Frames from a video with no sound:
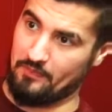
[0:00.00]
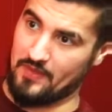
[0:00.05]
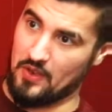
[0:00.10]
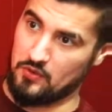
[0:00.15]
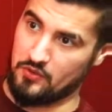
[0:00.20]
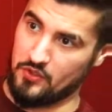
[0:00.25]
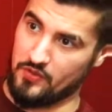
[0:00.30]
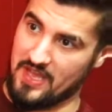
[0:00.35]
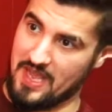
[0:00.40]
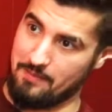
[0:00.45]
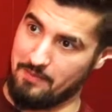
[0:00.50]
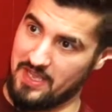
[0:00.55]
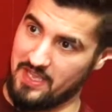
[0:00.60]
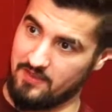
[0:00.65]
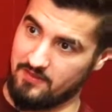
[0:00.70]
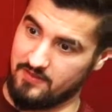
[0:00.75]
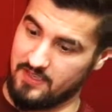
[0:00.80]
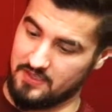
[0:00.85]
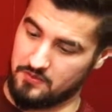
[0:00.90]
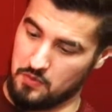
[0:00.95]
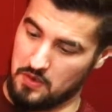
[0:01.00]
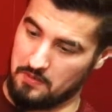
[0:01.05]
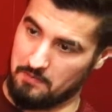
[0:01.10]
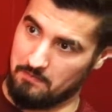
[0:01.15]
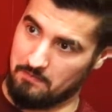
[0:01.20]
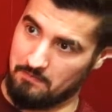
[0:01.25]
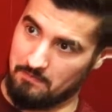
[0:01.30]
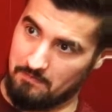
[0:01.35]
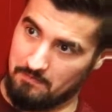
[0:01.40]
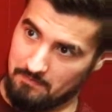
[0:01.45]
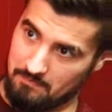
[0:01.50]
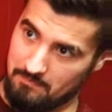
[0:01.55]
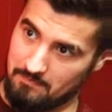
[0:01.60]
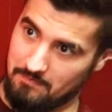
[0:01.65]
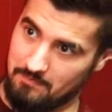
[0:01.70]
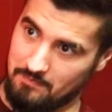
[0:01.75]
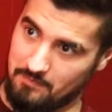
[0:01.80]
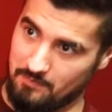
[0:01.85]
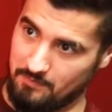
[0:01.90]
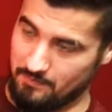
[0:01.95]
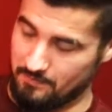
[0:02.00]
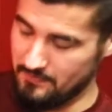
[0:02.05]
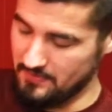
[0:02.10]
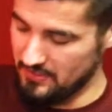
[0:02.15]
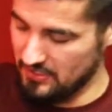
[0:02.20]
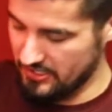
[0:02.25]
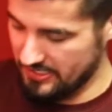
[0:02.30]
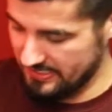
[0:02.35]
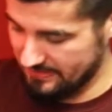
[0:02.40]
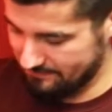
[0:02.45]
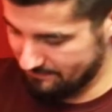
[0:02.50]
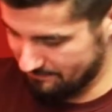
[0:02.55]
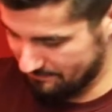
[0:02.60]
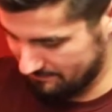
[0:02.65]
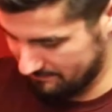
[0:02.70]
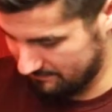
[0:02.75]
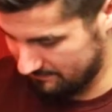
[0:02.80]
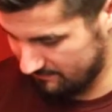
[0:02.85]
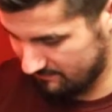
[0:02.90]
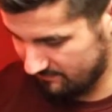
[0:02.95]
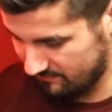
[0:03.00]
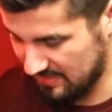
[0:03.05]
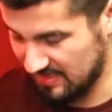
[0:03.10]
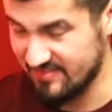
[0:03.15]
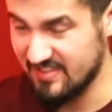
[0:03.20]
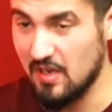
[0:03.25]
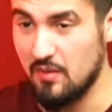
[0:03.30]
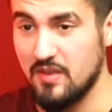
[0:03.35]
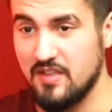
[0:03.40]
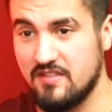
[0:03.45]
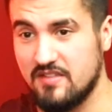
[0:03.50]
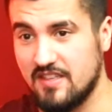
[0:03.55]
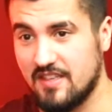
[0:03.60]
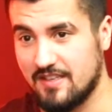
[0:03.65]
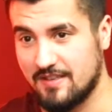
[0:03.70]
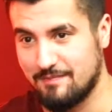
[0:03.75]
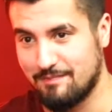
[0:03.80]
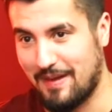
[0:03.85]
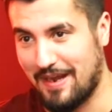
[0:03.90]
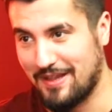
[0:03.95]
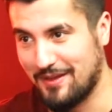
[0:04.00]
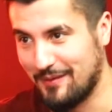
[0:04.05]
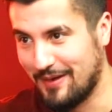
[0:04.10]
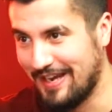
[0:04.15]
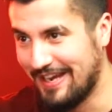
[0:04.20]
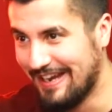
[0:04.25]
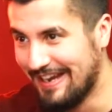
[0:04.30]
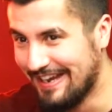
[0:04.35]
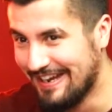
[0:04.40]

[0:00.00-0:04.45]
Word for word: don't do that, me. This one. Good. That's how we sync, by the way.